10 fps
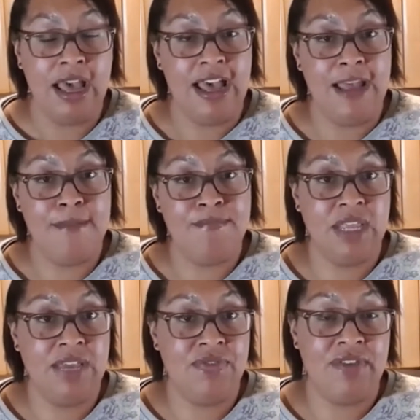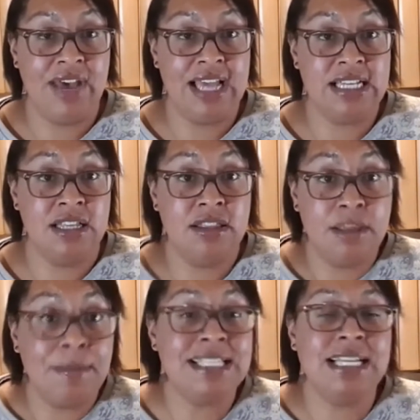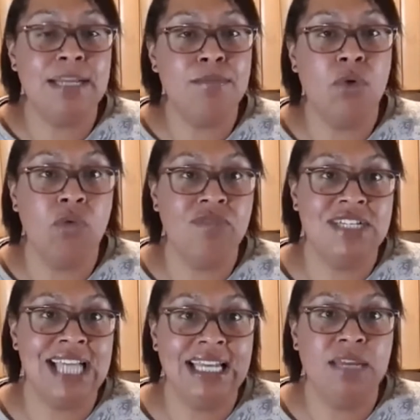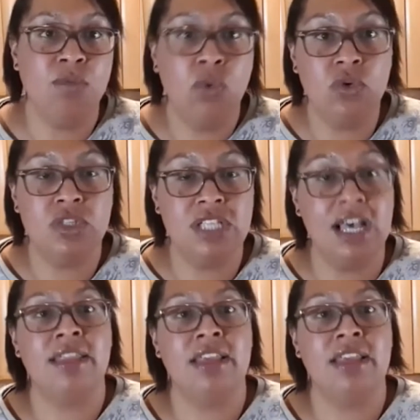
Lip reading: If they've had they're basically born retaining water,